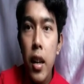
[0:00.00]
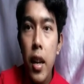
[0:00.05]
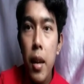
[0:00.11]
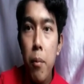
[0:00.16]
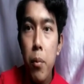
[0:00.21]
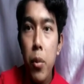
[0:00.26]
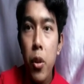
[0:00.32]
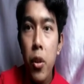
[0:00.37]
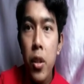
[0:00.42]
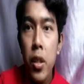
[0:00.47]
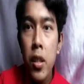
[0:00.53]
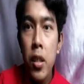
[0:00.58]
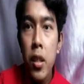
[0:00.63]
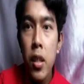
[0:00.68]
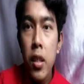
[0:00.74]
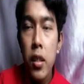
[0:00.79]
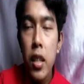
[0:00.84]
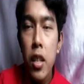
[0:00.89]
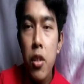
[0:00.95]
employee,
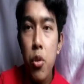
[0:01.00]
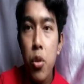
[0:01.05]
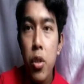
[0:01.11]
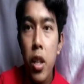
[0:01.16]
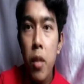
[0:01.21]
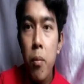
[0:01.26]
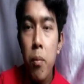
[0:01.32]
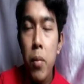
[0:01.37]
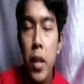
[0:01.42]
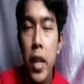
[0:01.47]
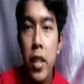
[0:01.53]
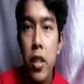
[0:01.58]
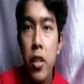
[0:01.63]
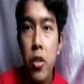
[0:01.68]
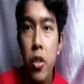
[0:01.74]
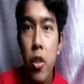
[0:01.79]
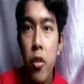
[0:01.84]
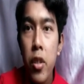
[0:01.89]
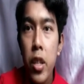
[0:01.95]
they should apply the
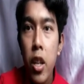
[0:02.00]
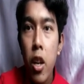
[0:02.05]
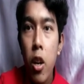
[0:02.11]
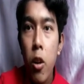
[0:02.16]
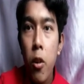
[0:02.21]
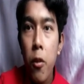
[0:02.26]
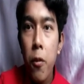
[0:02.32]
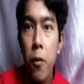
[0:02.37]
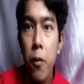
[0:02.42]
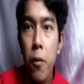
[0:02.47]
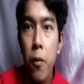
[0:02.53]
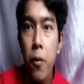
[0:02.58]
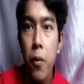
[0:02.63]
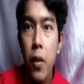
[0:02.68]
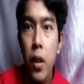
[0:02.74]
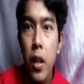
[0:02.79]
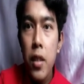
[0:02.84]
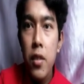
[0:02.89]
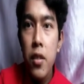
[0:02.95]
theory of
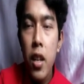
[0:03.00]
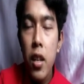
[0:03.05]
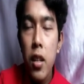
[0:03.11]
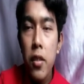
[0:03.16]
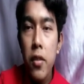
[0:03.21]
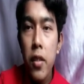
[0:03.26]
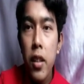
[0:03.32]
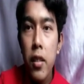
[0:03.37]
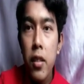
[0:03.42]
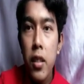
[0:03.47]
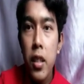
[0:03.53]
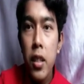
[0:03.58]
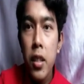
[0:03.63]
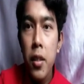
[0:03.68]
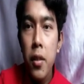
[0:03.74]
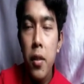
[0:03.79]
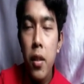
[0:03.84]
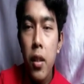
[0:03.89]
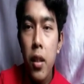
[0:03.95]
Charles
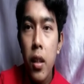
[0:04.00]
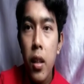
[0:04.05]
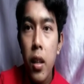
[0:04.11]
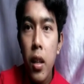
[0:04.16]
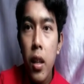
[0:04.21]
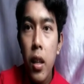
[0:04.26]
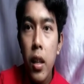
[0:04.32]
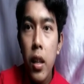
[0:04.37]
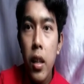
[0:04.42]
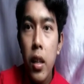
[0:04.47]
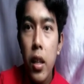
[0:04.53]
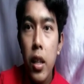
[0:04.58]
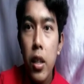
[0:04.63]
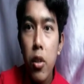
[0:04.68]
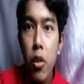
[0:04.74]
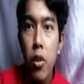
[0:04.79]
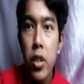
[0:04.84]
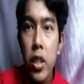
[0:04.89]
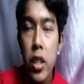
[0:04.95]
Handy
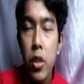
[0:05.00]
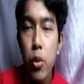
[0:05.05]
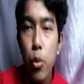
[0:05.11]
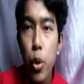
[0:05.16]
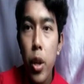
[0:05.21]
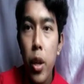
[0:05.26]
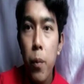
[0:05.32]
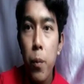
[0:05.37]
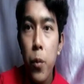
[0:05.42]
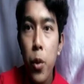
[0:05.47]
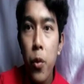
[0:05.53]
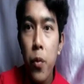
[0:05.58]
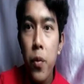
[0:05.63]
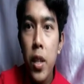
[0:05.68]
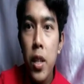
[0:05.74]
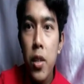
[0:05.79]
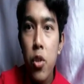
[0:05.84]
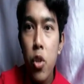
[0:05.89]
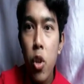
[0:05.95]
in order to improve
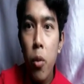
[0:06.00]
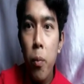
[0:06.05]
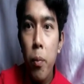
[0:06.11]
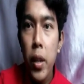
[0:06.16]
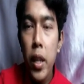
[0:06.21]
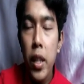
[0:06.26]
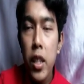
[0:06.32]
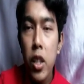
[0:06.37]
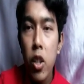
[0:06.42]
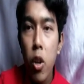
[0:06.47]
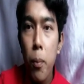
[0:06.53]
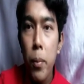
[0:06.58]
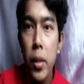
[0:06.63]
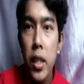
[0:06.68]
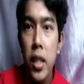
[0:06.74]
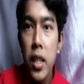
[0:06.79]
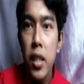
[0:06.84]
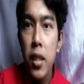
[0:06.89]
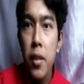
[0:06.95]
their job in the
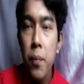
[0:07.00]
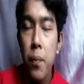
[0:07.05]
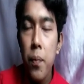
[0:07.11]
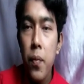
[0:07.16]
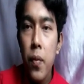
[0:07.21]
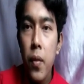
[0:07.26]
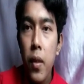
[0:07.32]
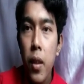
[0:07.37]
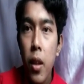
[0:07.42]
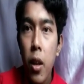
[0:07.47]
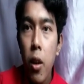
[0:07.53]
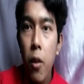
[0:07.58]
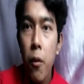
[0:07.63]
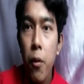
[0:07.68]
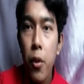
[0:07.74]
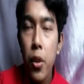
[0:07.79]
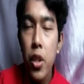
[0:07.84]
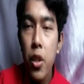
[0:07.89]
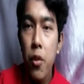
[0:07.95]
company.
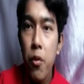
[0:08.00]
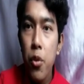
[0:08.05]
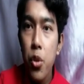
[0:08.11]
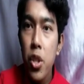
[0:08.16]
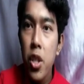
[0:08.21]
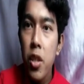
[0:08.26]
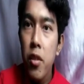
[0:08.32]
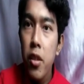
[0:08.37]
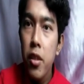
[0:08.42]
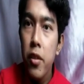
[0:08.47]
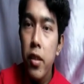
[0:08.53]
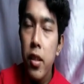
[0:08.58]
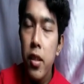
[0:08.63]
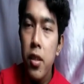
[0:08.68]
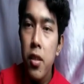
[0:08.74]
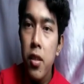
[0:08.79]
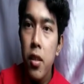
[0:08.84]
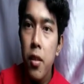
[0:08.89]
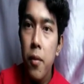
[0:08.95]
For the future
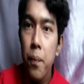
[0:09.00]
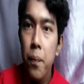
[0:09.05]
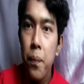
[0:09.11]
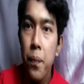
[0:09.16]
research,